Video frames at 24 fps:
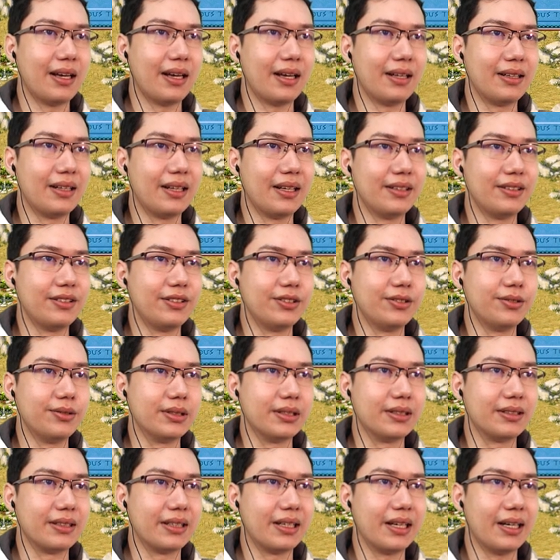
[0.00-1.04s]
and then you
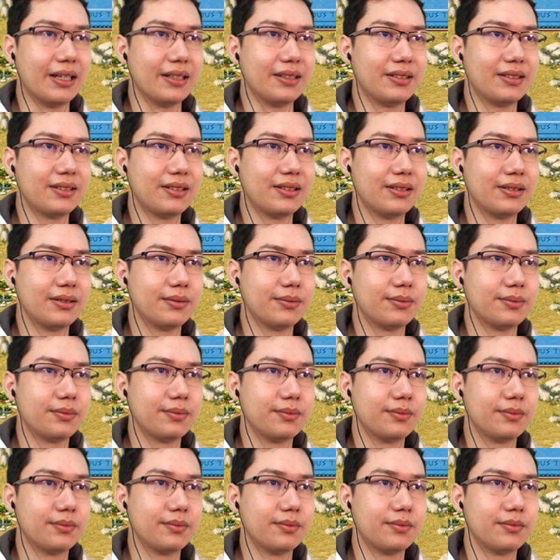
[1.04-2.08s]
will get
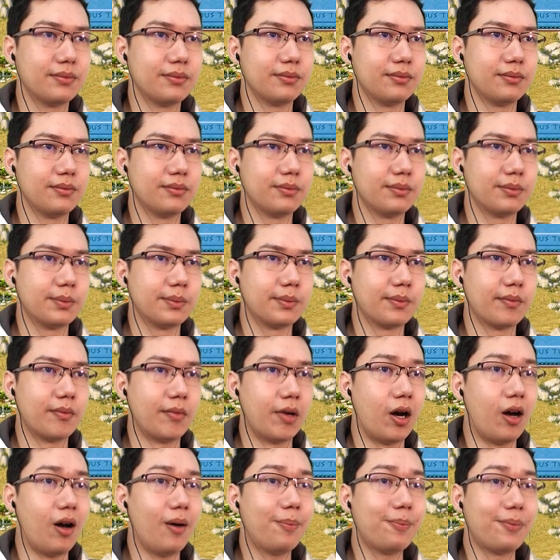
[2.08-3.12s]

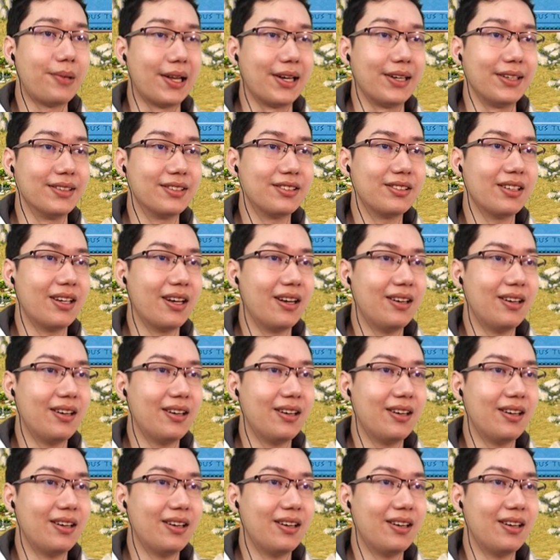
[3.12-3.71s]
hoplites.